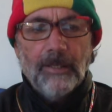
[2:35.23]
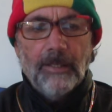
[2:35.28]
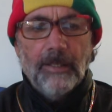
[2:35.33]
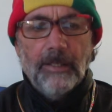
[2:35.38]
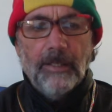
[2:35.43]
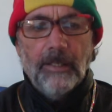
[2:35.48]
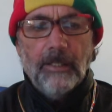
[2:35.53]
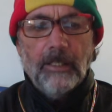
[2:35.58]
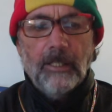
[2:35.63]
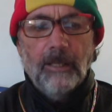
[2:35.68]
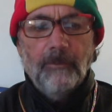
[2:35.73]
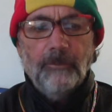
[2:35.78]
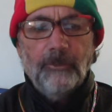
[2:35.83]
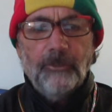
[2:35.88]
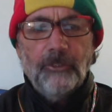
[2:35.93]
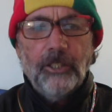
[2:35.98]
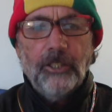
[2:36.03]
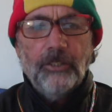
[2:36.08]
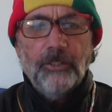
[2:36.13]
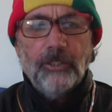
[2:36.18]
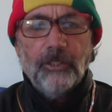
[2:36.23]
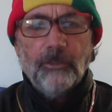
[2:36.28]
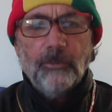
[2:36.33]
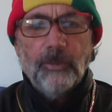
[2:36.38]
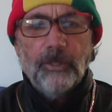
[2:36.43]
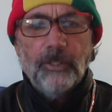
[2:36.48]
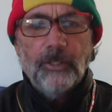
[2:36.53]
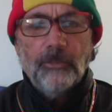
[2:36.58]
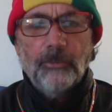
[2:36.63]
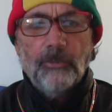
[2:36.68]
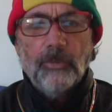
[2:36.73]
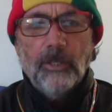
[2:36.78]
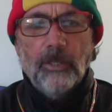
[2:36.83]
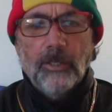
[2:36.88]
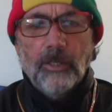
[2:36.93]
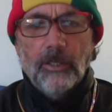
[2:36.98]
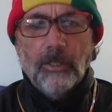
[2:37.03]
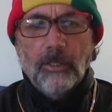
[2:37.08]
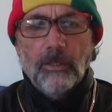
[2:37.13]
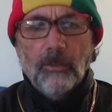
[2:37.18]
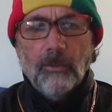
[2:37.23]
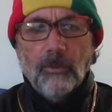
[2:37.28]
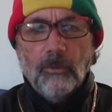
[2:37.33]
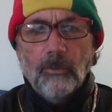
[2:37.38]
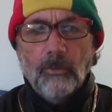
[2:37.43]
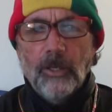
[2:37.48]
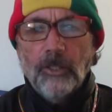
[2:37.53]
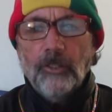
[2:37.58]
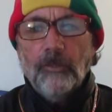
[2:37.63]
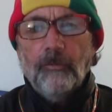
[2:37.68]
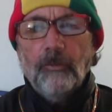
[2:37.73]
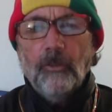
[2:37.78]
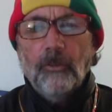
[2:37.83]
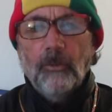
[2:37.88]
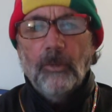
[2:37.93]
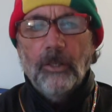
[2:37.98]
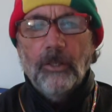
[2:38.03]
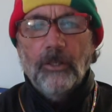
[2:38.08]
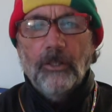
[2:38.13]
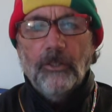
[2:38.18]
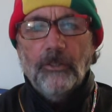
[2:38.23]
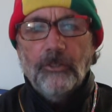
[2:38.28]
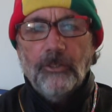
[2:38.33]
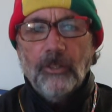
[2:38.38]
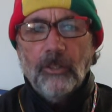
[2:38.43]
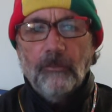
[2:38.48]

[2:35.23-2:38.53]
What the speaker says: Here comes Jesus with his wonderful words,